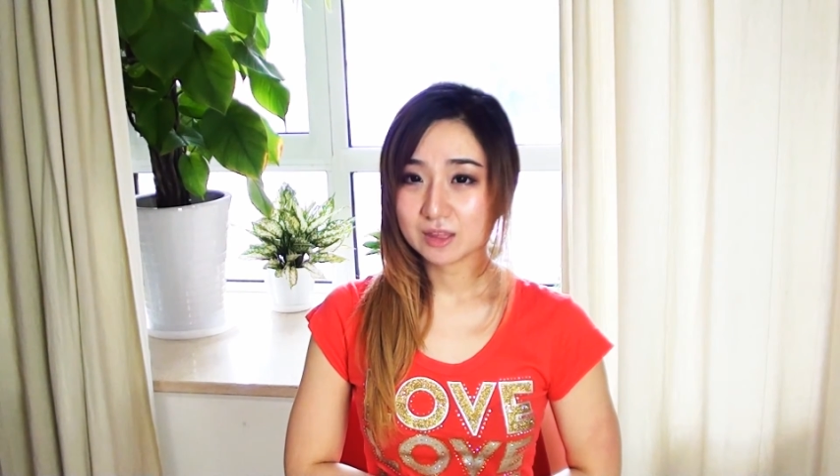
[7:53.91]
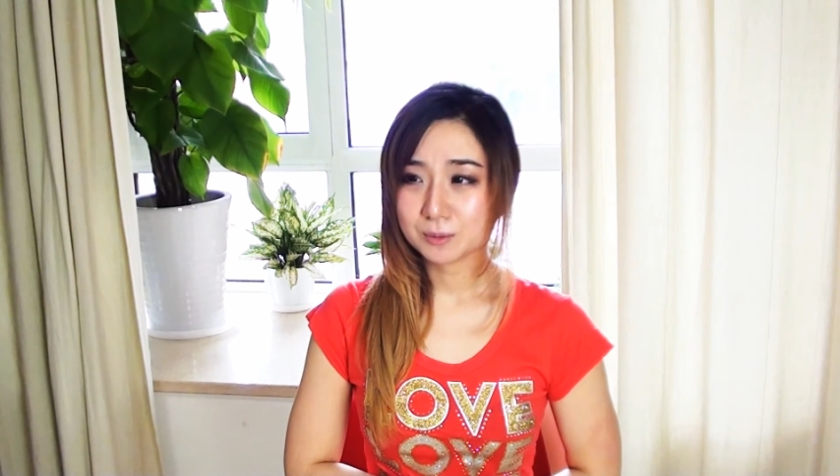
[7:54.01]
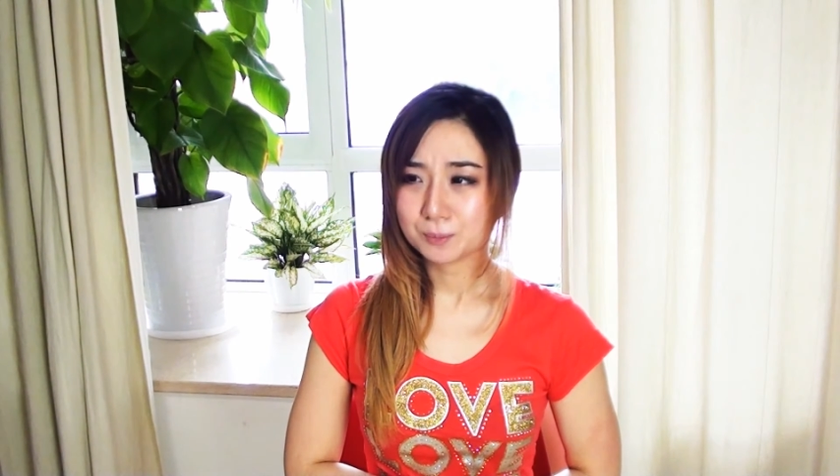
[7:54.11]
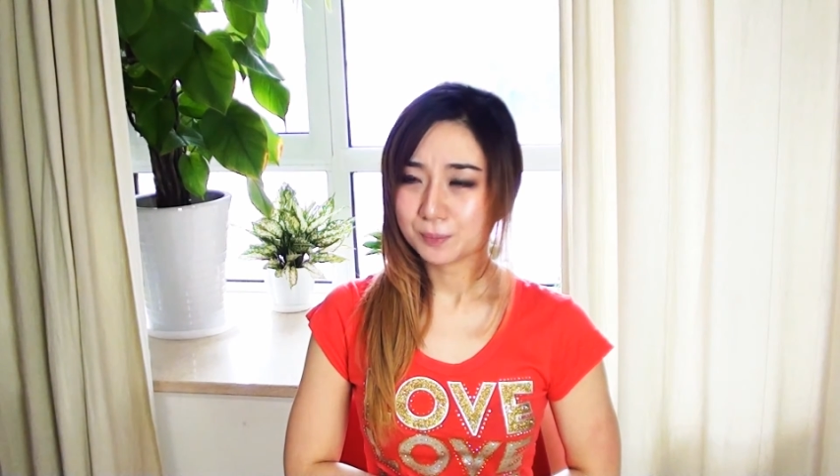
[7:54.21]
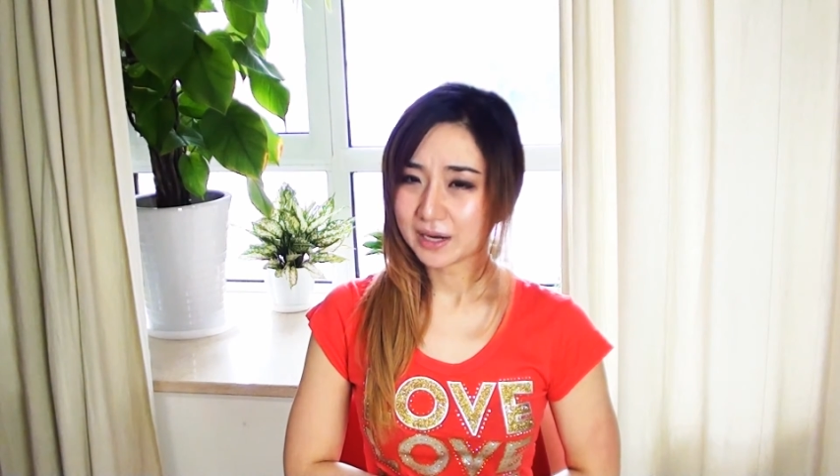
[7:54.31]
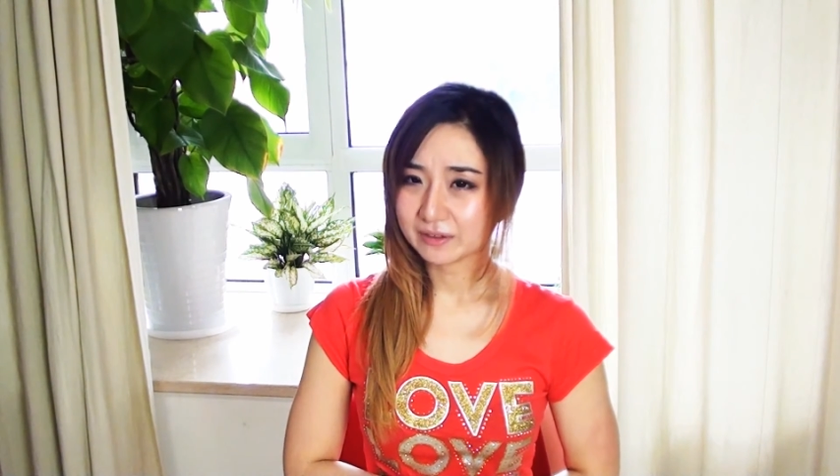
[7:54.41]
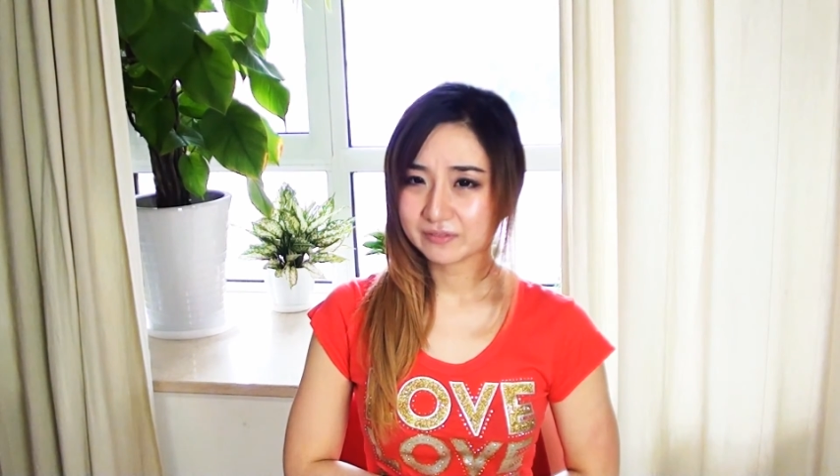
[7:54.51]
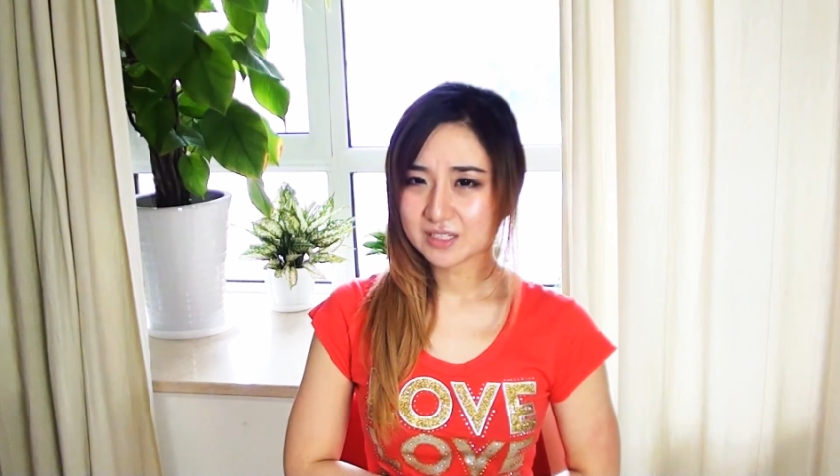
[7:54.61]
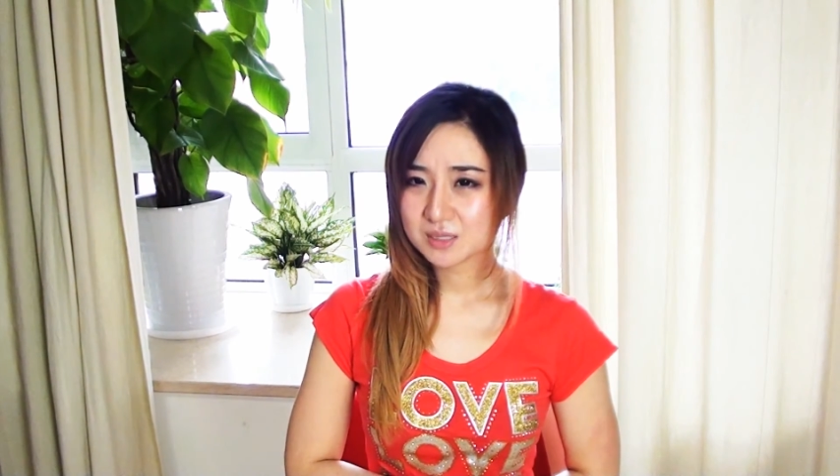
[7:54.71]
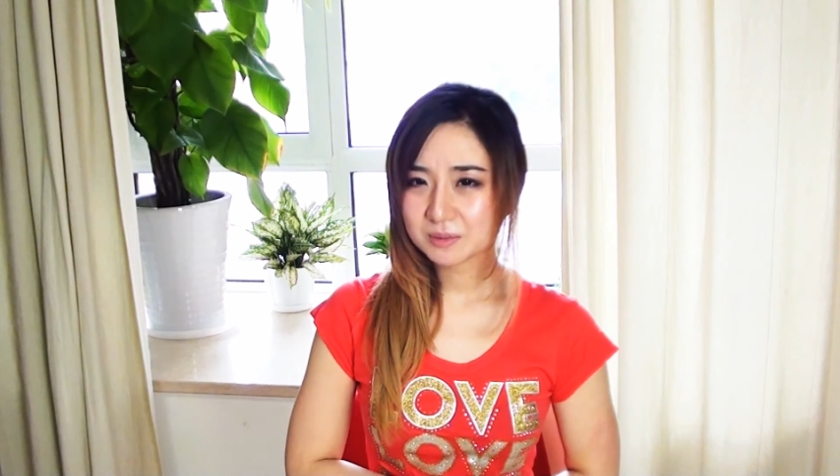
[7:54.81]
the
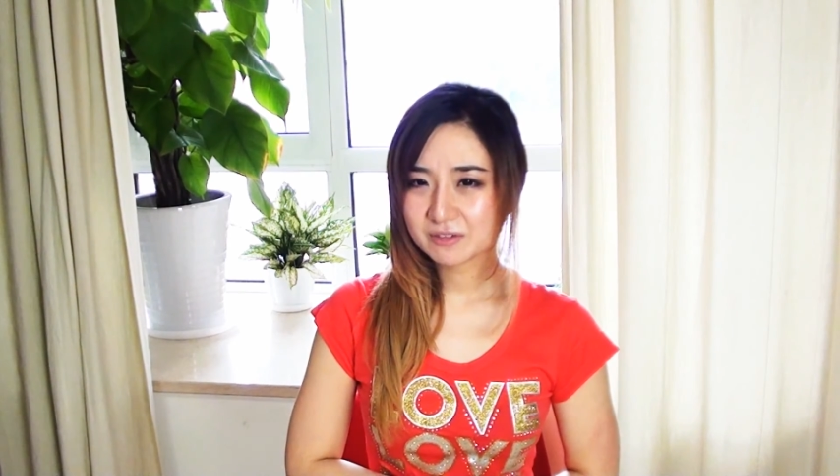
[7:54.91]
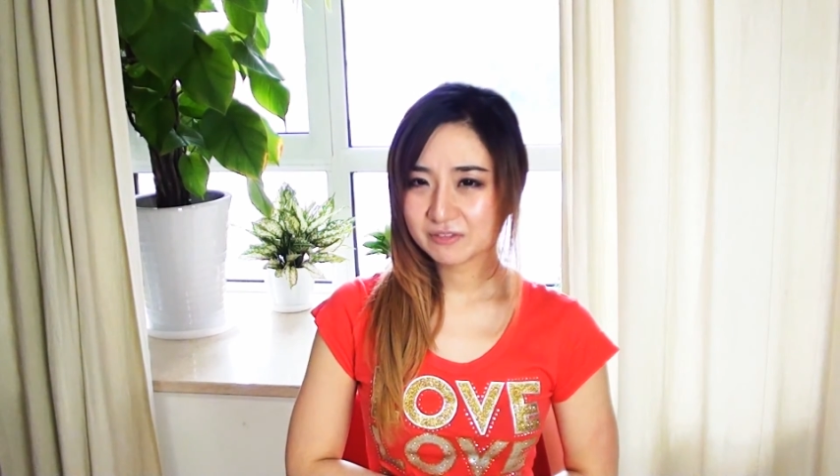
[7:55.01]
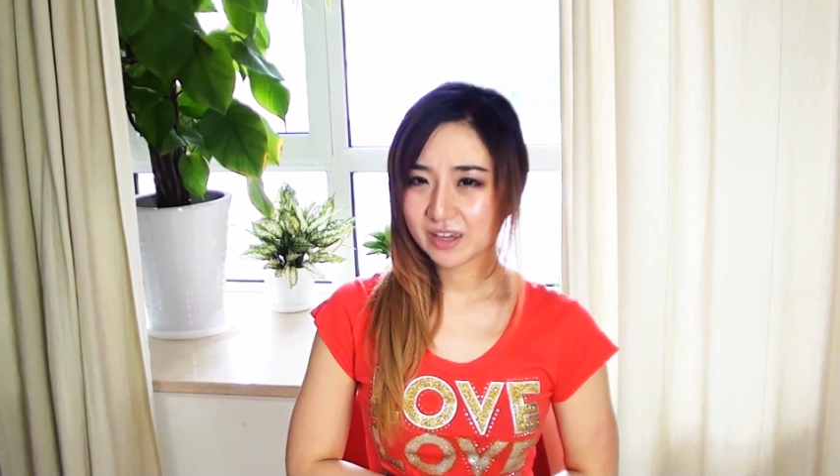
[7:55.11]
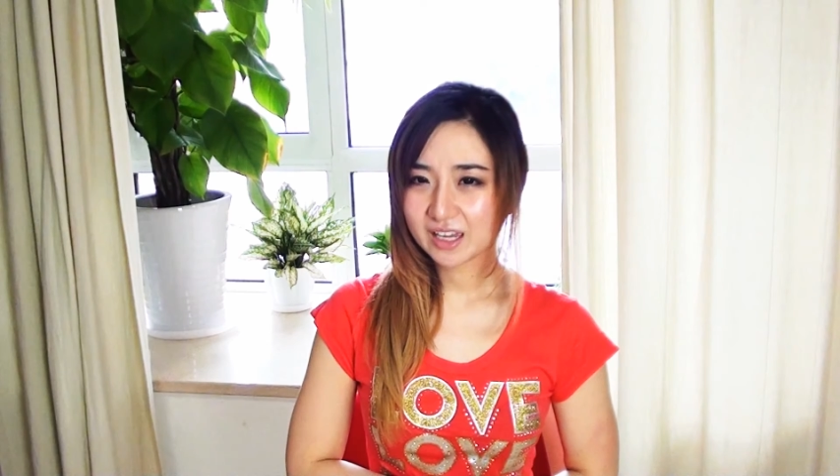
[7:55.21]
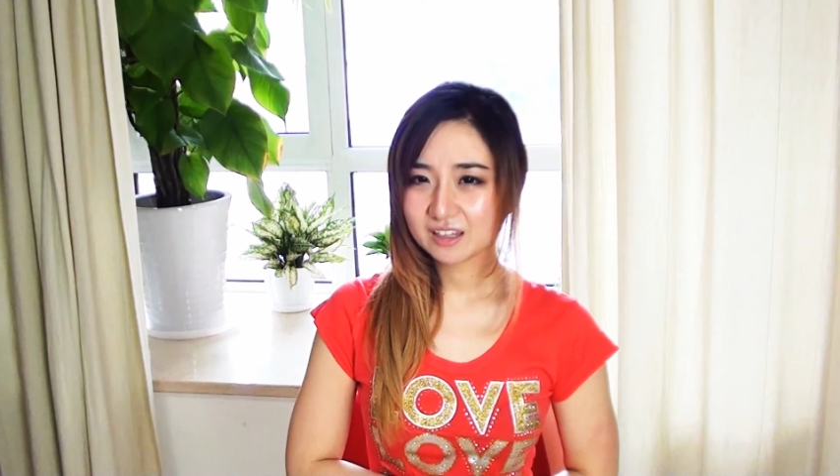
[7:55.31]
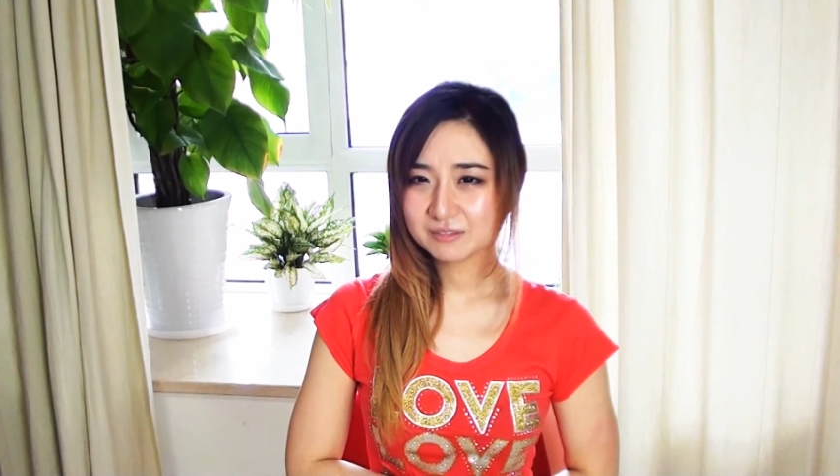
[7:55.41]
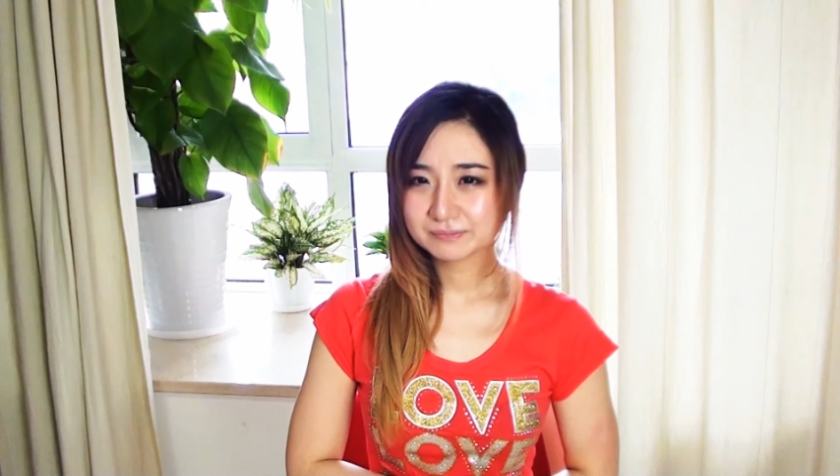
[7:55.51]
breakfast buffet.